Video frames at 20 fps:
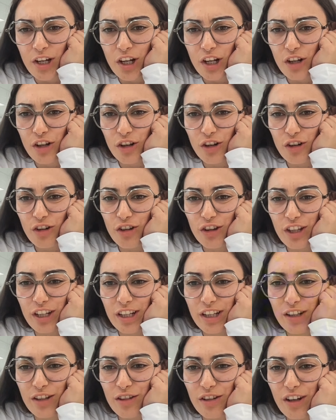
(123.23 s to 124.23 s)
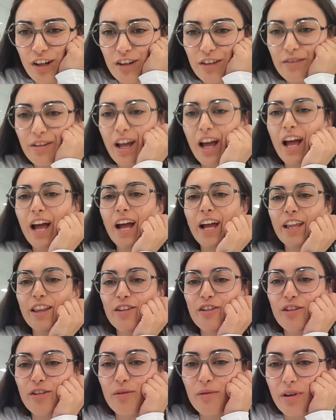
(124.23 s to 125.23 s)
No entiendo. I
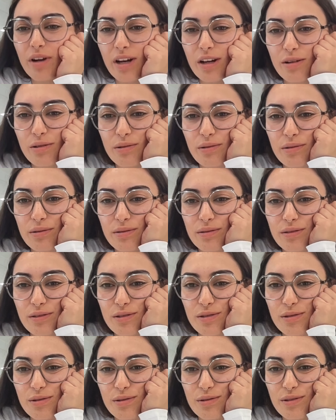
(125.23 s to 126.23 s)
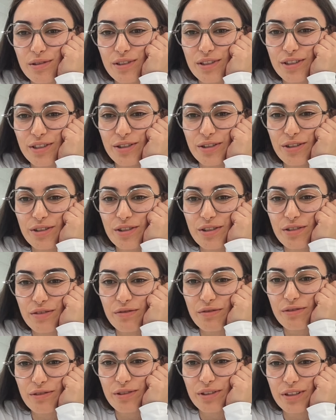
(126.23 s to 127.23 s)
don't know how to search
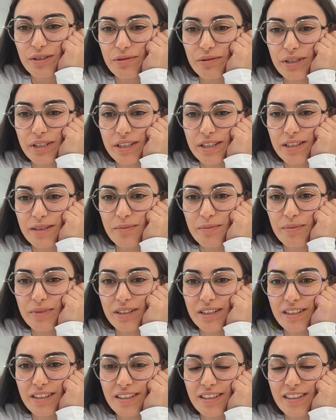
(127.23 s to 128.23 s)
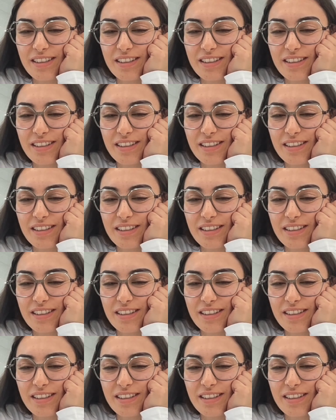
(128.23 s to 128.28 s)
for a recipe.